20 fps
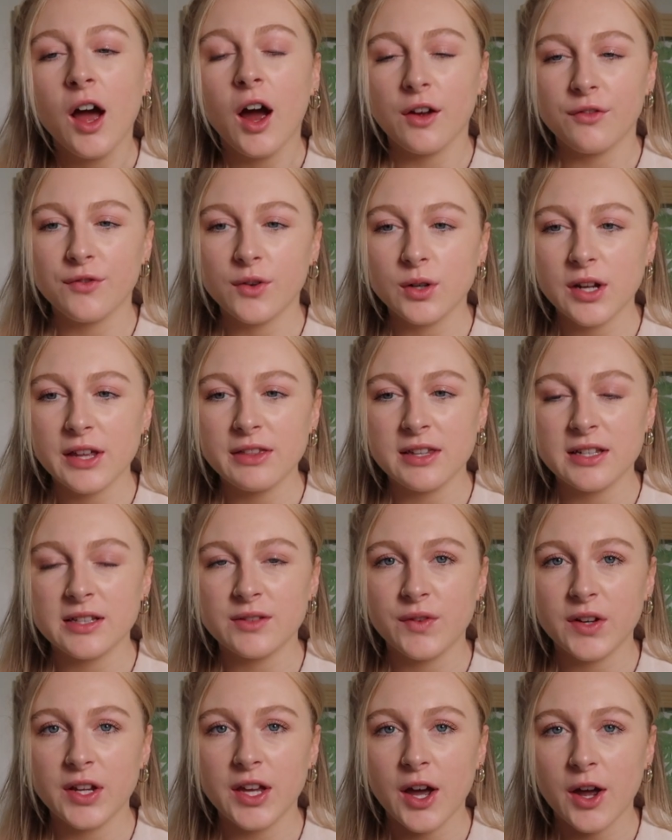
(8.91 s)
I feel like
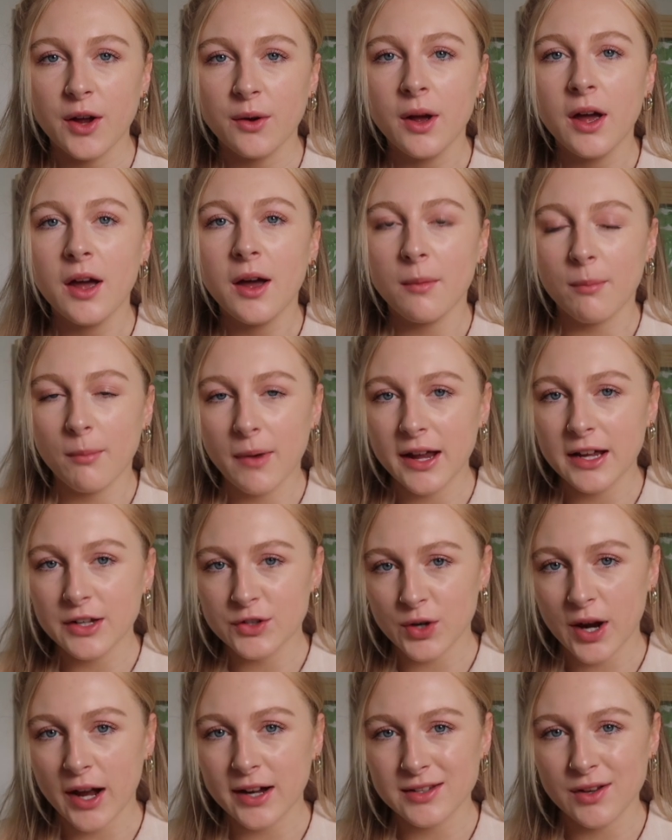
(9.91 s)
this video might
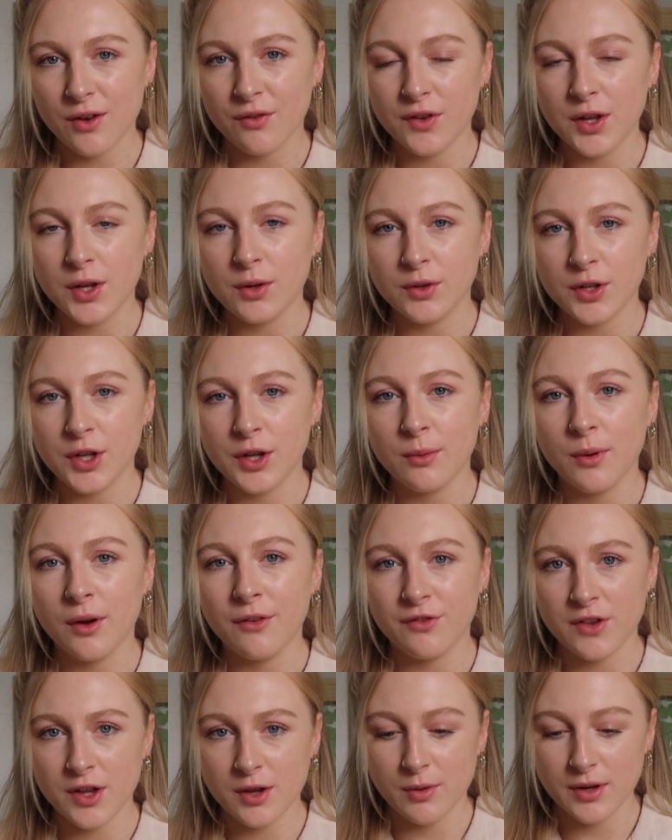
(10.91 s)
attract a few new
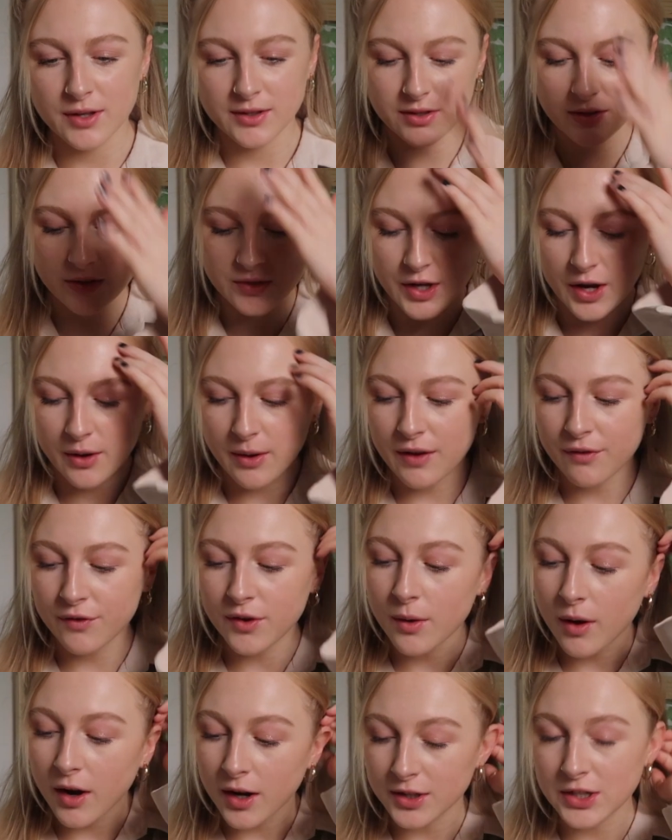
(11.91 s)
viewers, so if
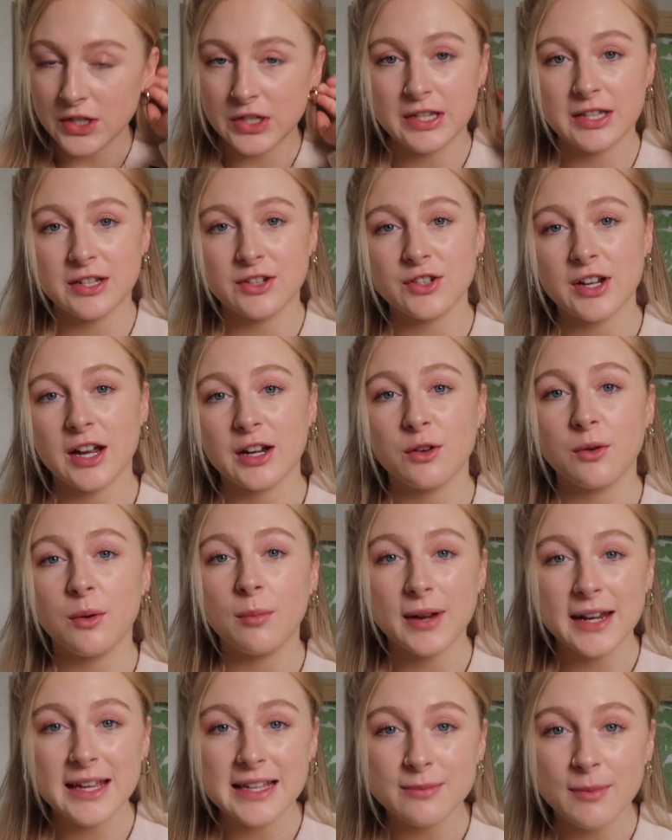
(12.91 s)
you are new to this channel,
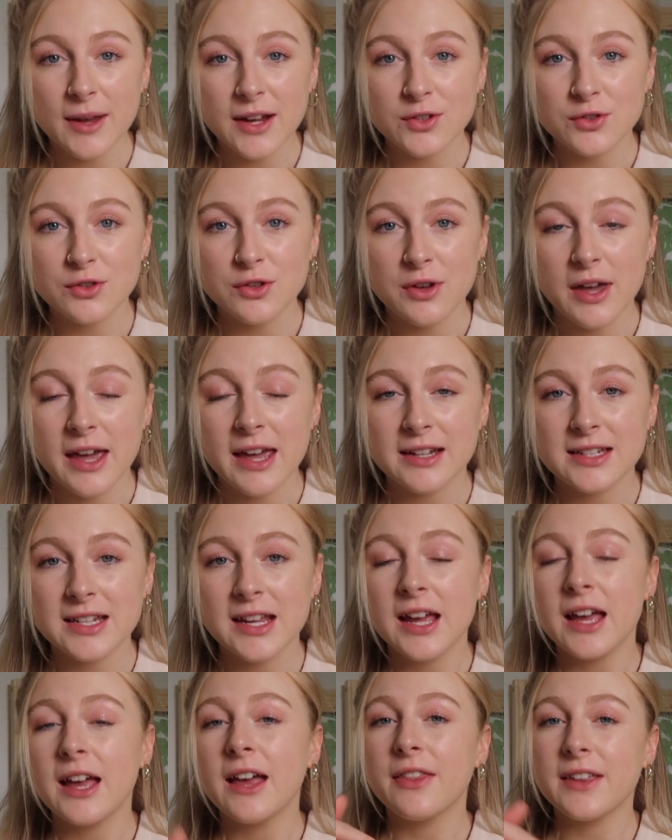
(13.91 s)
please make sure you hit
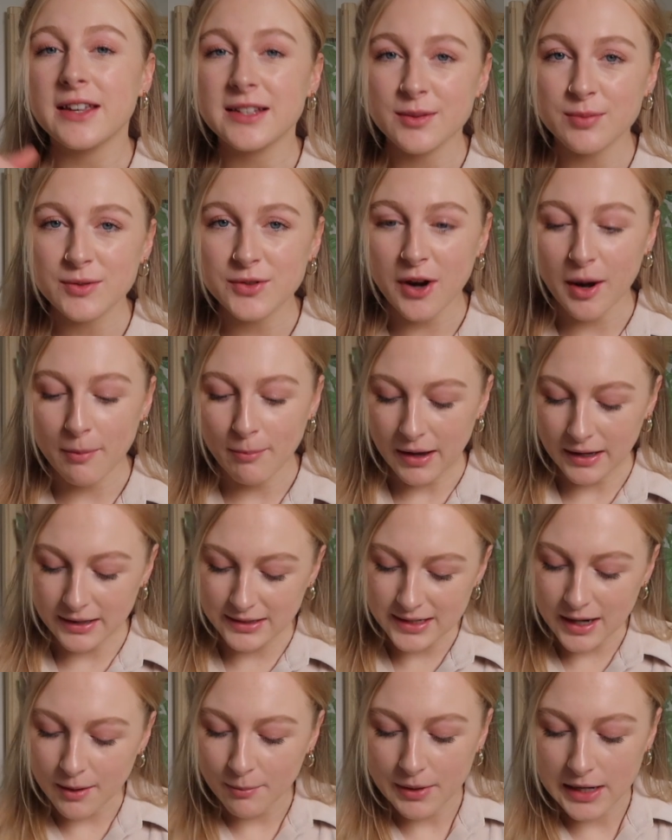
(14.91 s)
the subscribe
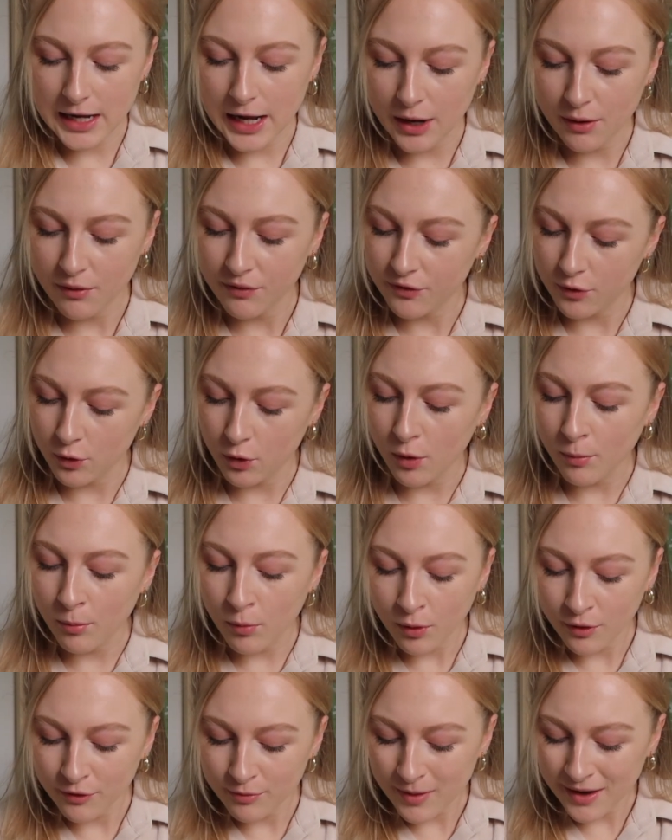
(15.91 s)
button down below for
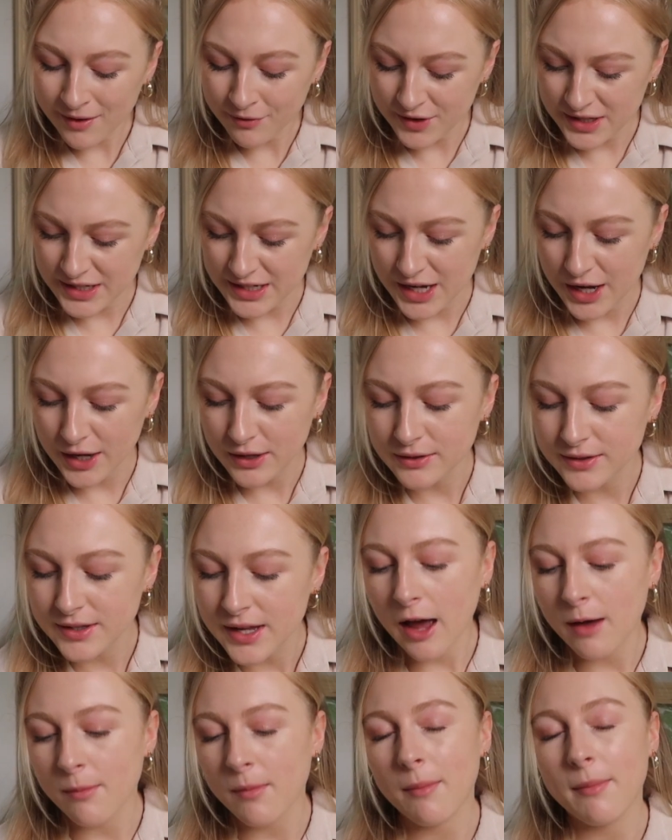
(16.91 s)
more of my videos,
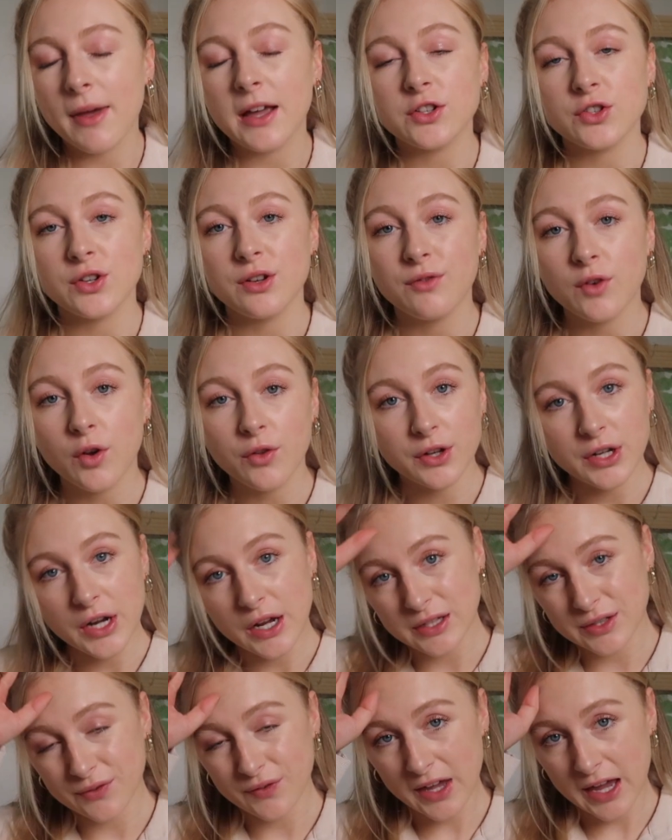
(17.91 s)
and make sure you've got the
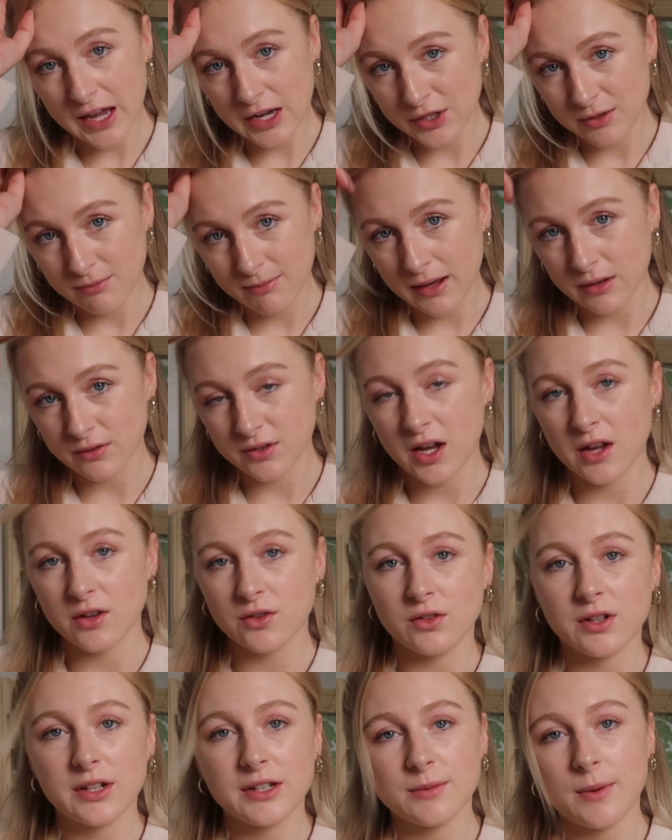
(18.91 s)
notification bell
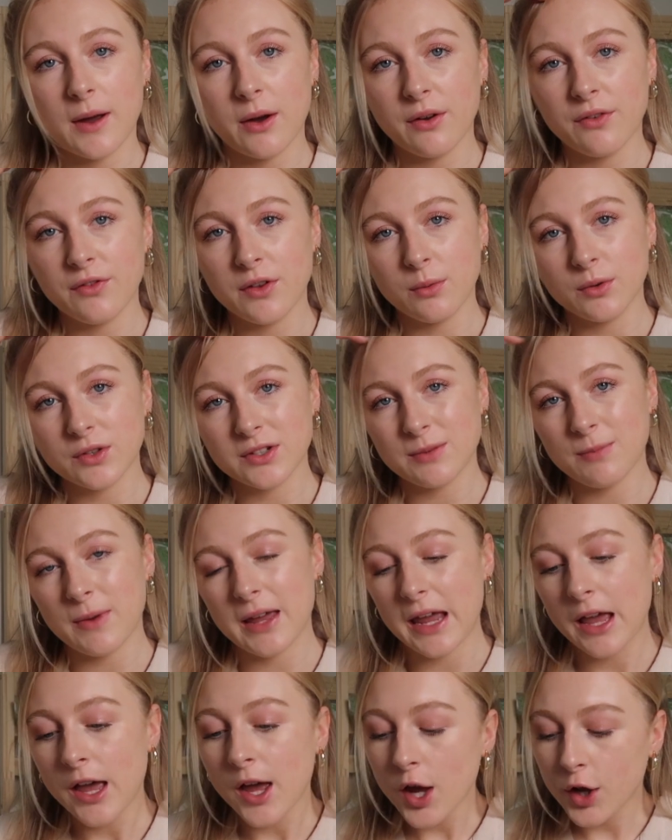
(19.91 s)
turned on as well if you want to
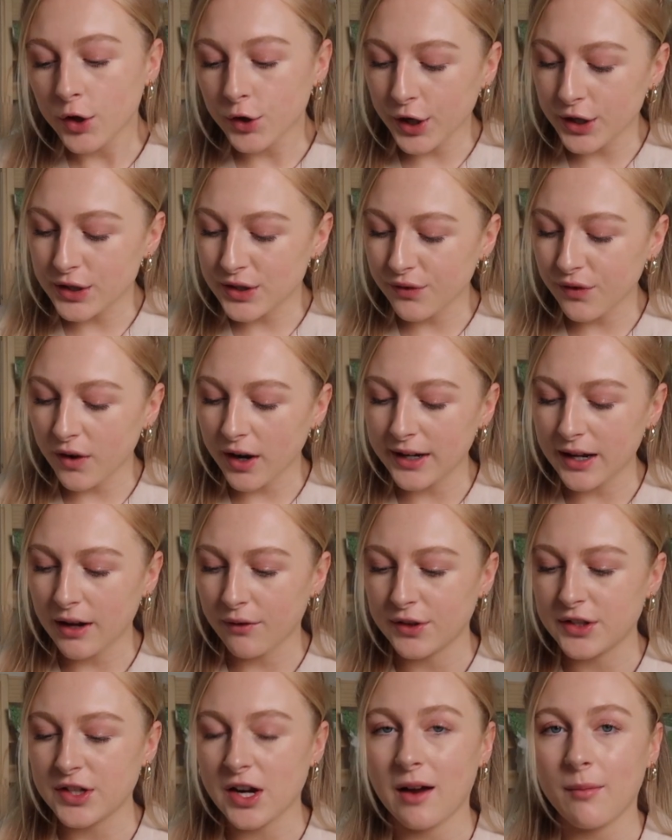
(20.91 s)
be notified
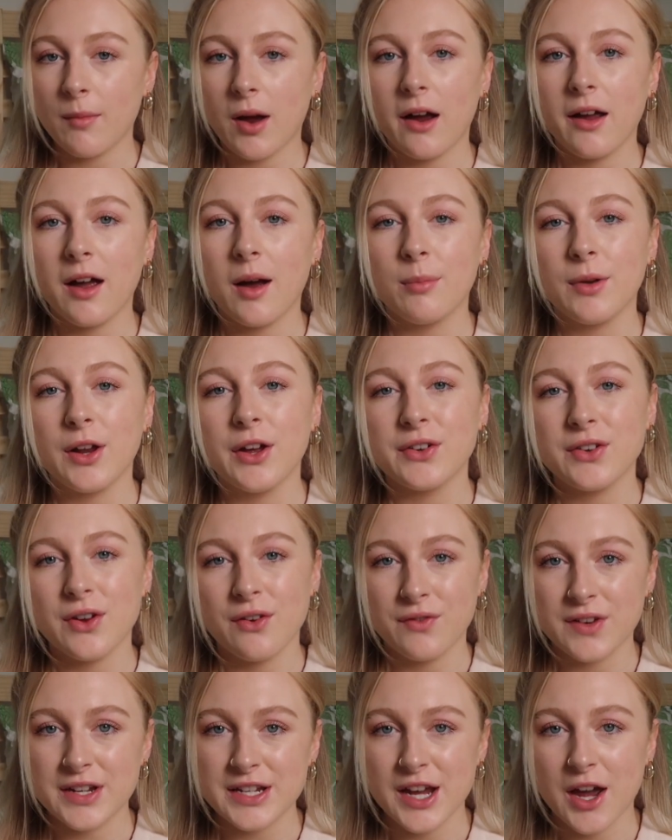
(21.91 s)
every time I upload
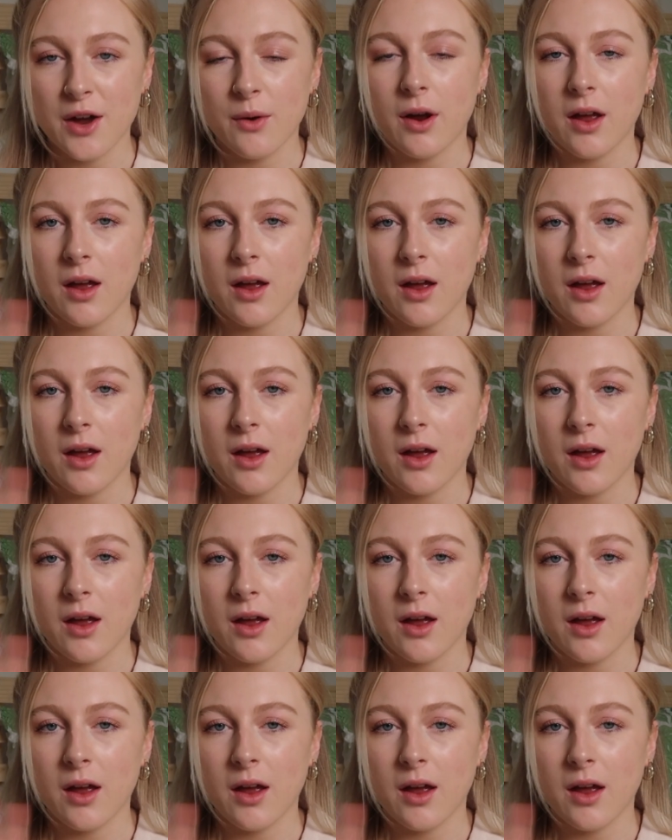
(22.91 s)
a video.